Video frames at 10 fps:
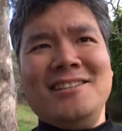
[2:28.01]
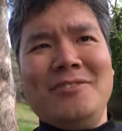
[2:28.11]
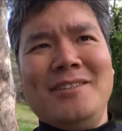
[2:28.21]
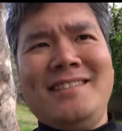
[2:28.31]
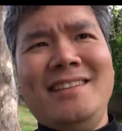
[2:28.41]

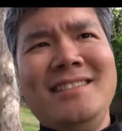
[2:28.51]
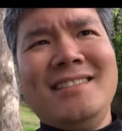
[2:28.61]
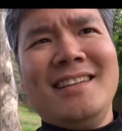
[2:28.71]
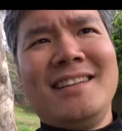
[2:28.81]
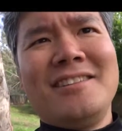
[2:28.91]
To
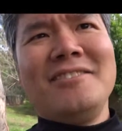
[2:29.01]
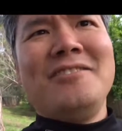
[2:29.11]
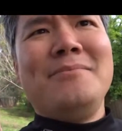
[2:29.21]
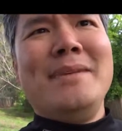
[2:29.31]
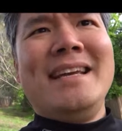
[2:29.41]
assist in
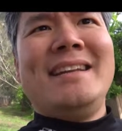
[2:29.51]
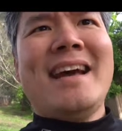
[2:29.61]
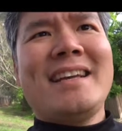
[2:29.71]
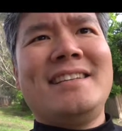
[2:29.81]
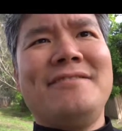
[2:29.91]
med
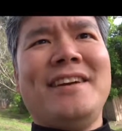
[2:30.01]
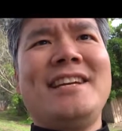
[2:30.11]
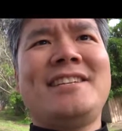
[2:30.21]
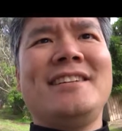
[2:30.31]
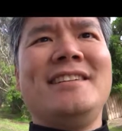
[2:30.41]

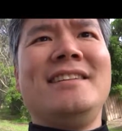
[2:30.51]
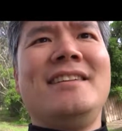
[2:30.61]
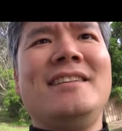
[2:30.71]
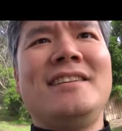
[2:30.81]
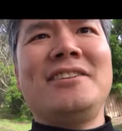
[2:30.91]
activation,
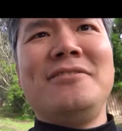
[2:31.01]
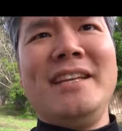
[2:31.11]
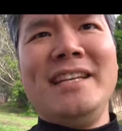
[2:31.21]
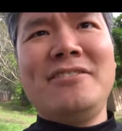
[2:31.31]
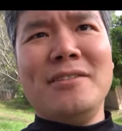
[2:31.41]
you
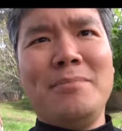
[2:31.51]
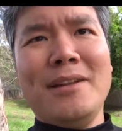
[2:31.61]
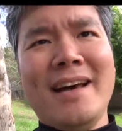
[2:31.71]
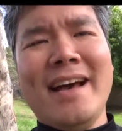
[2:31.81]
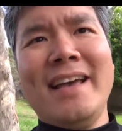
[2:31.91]
need to
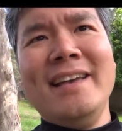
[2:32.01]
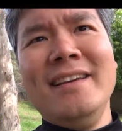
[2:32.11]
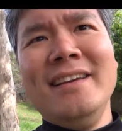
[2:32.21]
apply